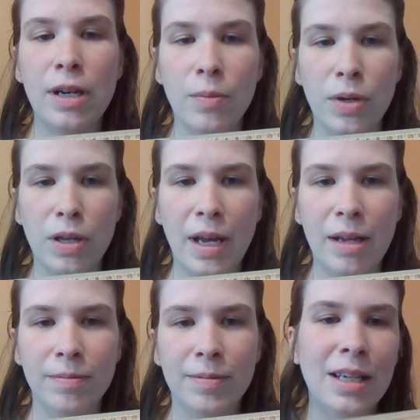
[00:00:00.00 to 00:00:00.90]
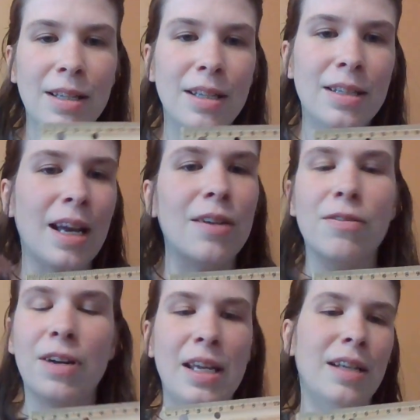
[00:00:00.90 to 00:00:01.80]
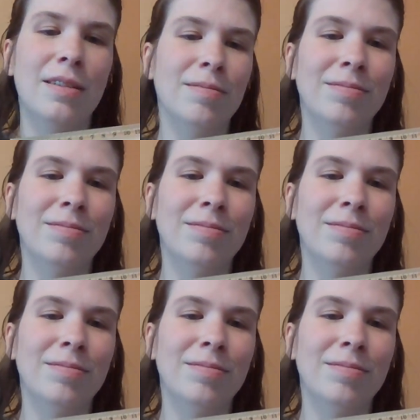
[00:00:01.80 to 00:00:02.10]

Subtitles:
number you get. It's kind of funny.